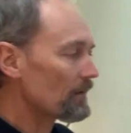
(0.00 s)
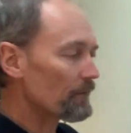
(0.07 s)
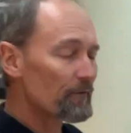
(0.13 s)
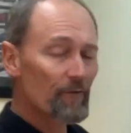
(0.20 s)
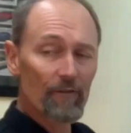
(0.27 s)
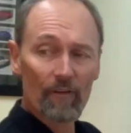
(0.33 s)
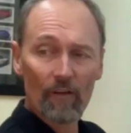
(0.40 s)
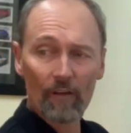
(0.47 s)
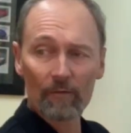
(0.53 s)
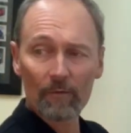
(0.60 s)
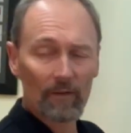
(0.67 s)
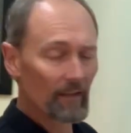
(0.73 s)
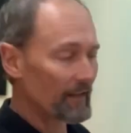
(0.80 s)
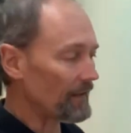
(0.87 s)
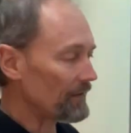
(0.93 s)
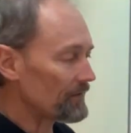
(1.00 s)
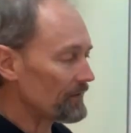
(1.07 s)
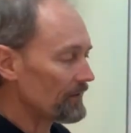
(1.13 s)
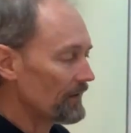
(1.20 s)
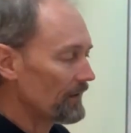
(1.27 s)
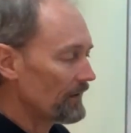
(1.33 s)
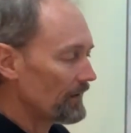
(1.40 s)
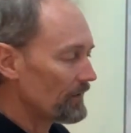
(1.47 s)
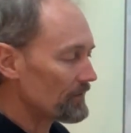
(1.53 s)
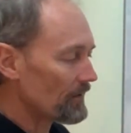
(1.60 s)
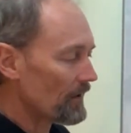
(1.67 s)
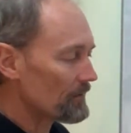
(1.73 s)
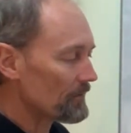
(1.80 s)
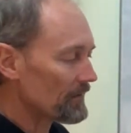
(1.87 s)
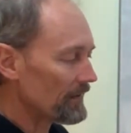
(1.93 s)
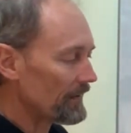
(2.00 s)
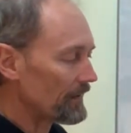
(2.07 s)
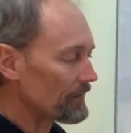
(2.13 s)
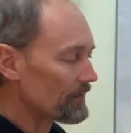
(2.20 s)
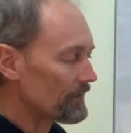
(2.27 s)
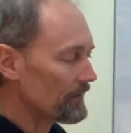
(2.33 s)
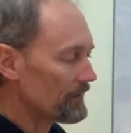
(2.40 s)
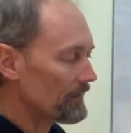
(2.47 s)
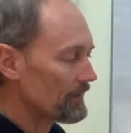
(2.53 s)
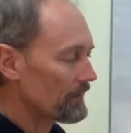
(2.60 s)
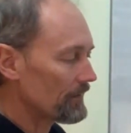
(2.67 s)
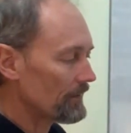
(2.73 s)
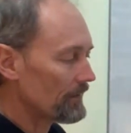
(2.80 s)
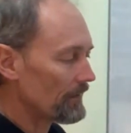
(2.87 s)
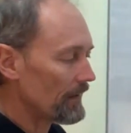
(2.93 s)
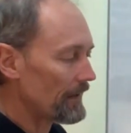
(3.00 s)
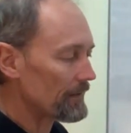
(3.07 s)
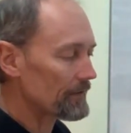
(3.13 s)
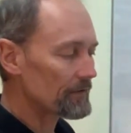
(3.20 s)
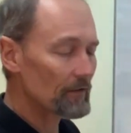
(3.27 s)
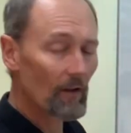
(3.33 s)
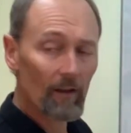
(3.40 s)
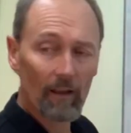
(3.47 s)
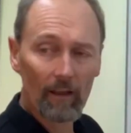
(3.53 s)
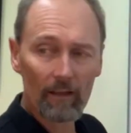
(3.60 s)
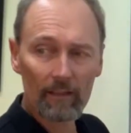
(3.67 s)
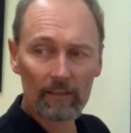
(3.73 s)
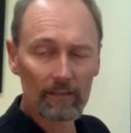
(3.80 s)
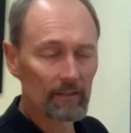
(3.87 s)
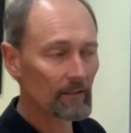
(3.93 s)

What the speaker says: the third release is going to release at $1.